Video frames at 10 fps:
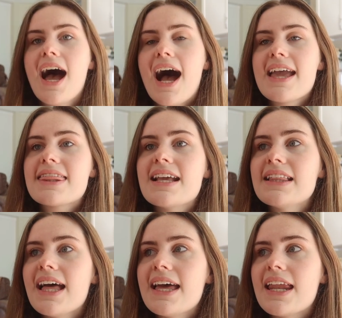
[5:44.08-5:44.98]
I
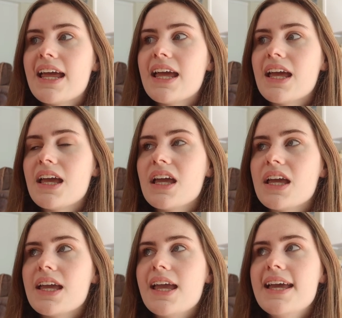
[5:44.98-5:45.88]
think that
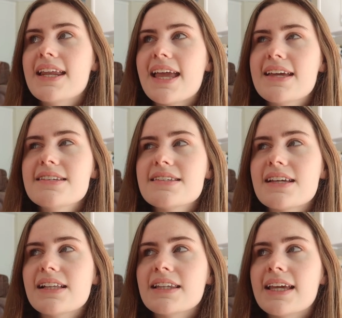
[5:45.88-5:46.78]
it is
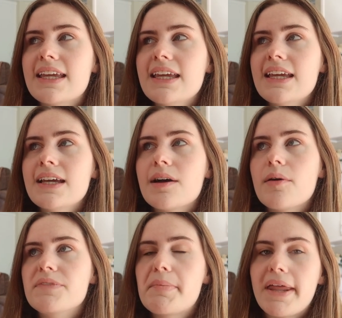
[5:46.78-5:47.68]

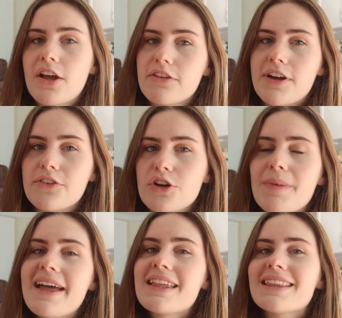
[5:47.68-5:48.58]
clicky depending on the friend group.
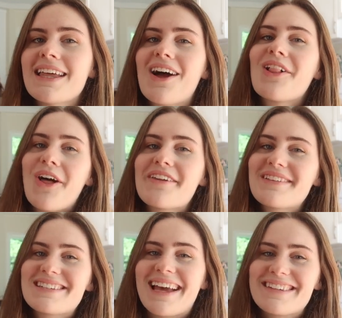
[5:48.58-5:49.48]
I think that a lot of
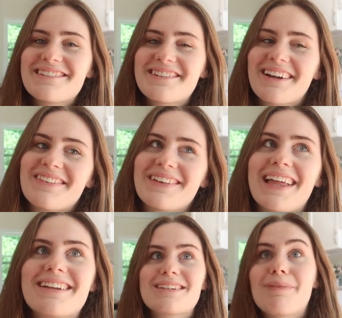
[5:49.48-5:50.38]
these answers are gonna be
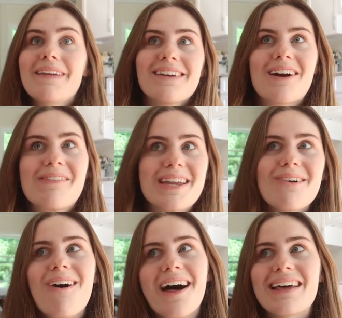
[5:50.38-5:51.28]
like depending on what
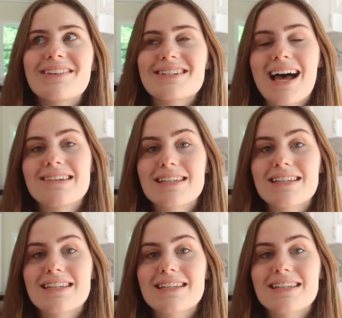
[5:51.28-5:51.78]
you want out of your SAS